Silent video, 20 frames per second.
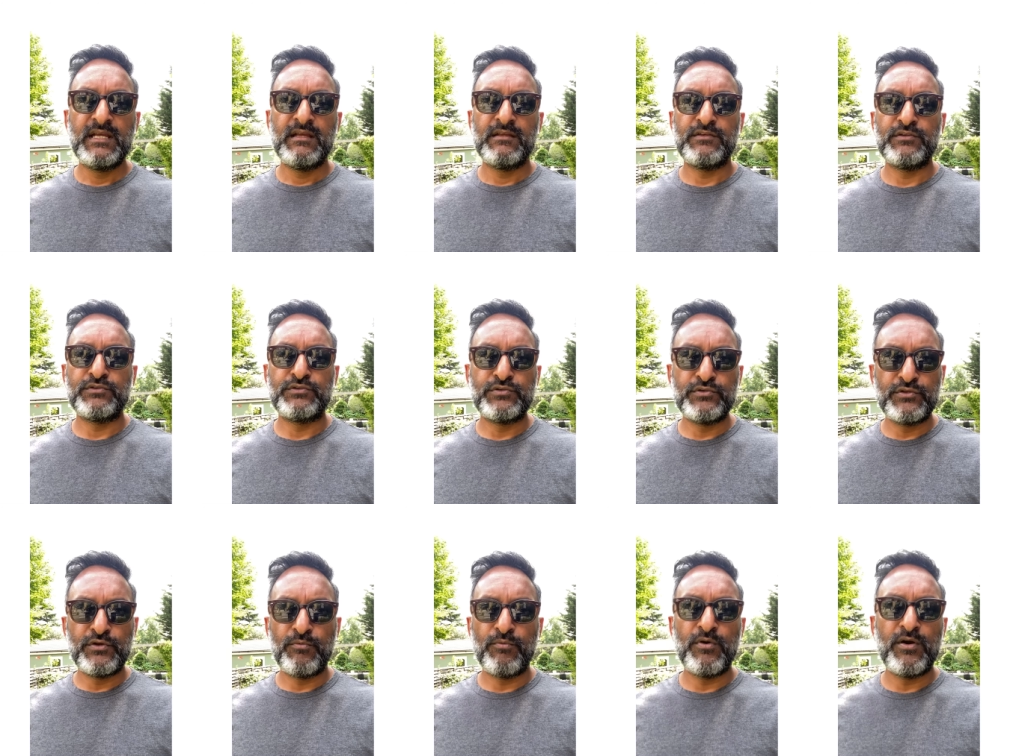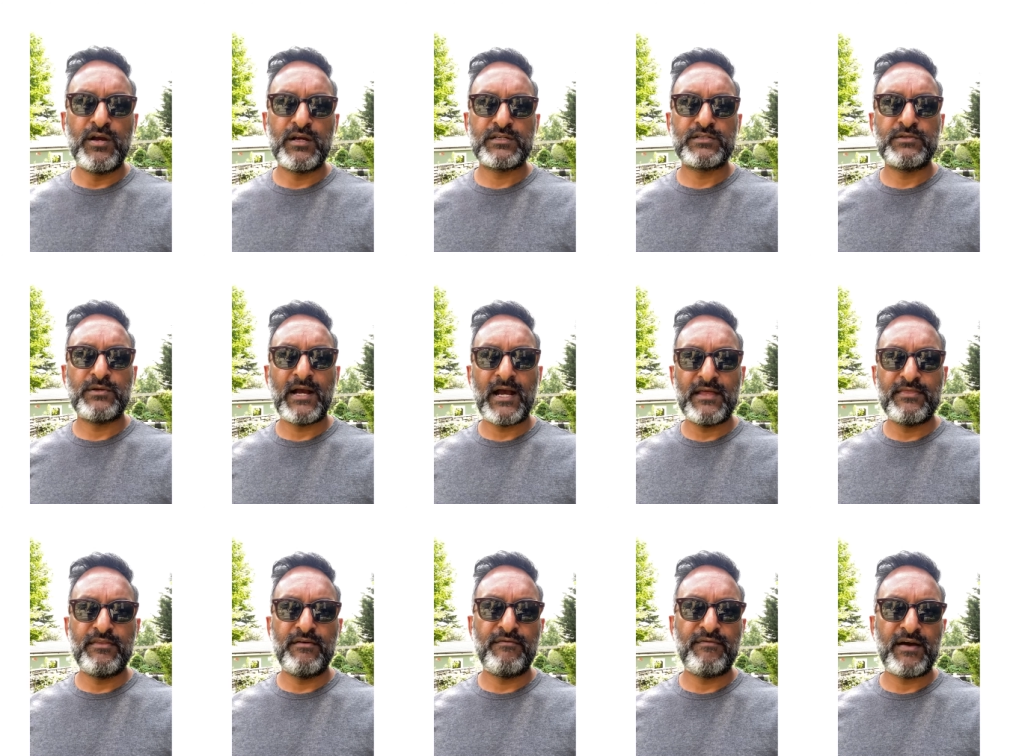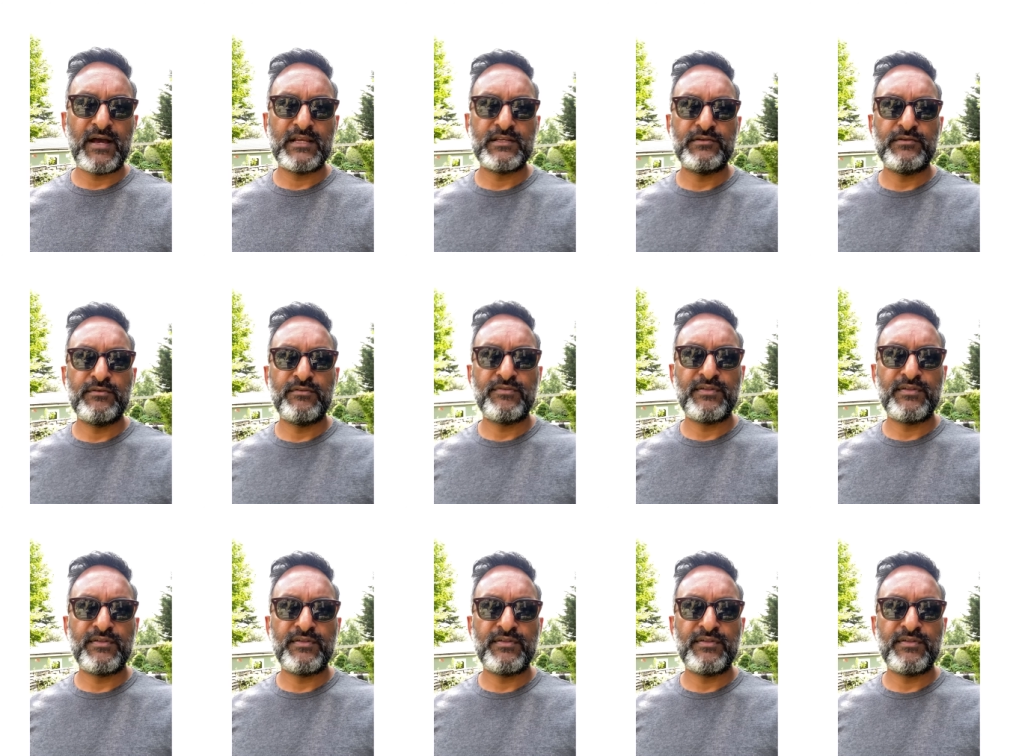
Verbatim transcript: you do the works, you add the value.